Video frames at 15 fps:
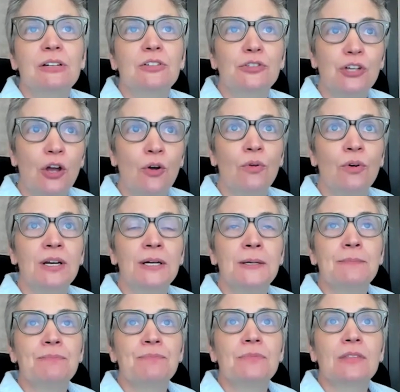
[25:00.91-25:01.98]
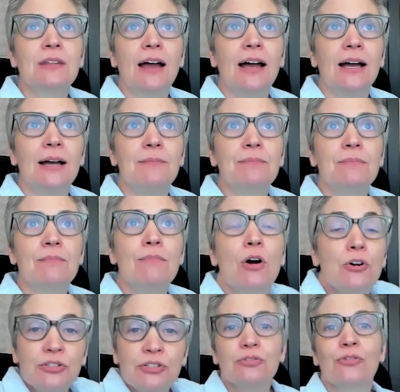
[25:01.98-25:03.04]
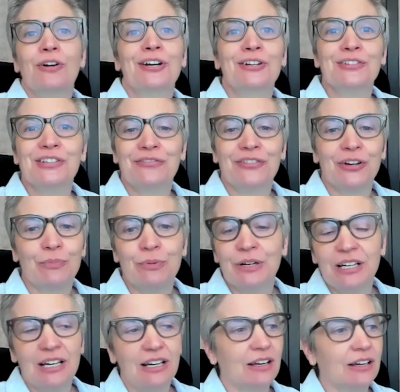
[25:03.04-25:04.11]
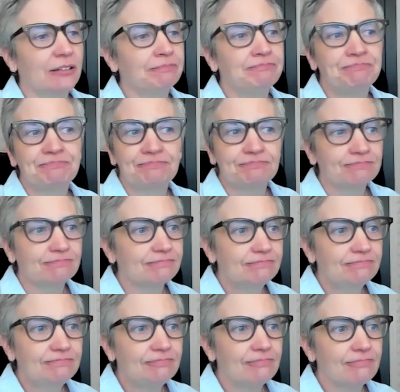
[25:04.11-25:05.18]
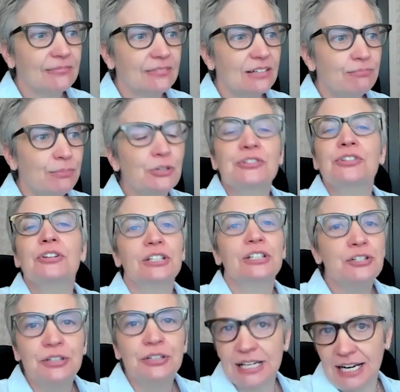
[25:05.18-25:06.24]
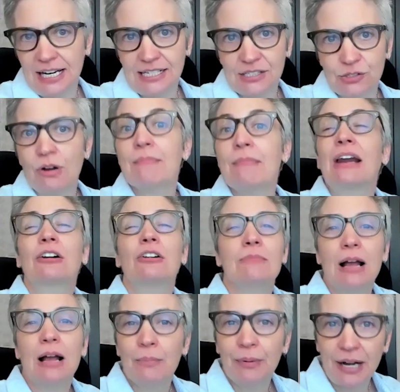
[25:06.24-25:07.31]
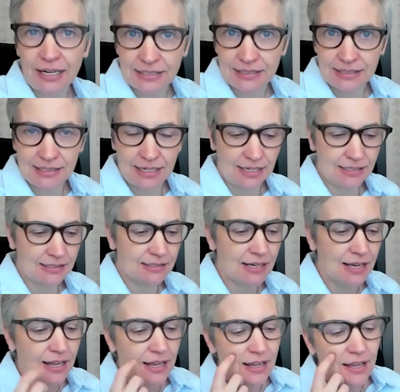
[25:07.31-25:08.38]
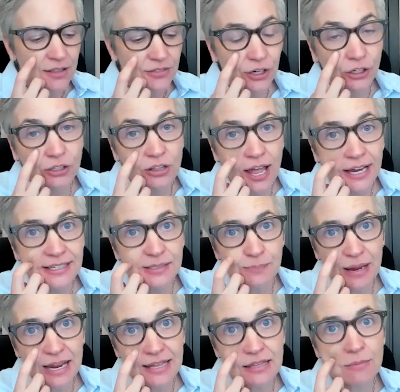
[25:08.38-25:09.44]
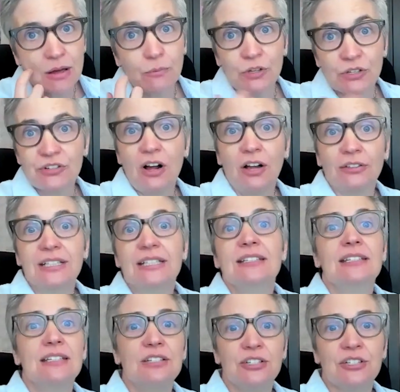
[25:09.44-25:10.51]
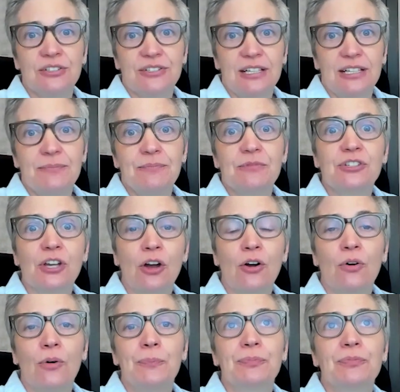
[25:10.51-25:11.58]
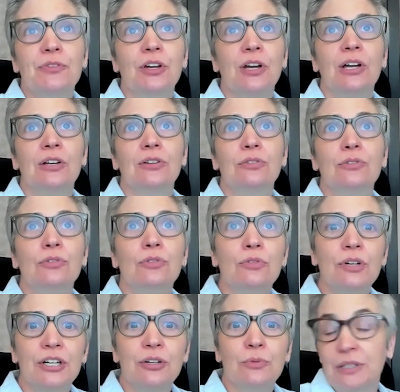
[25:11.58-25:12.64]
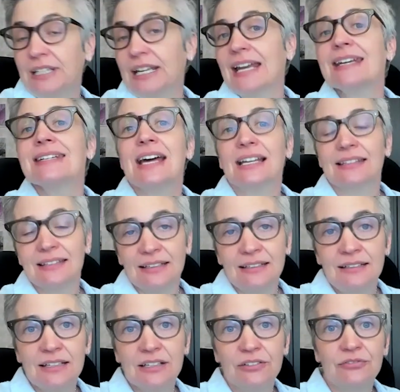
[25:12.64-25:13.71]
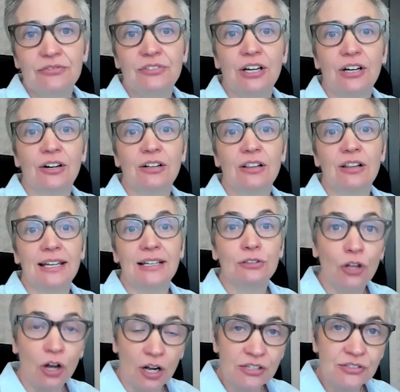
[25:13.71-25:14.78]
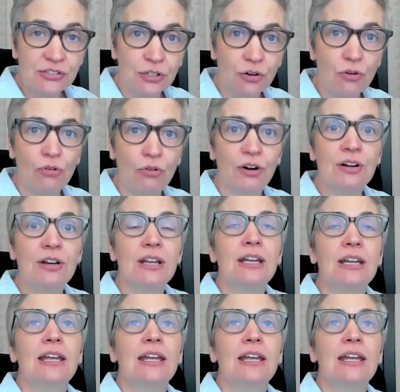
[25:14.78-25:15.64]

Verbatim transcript: So, um, most lawyers, if they're bringing a personal injury case or a medical malpractice case, their clients pay them on what's called contingency. So the lawyer would get nothing if their client lost in court.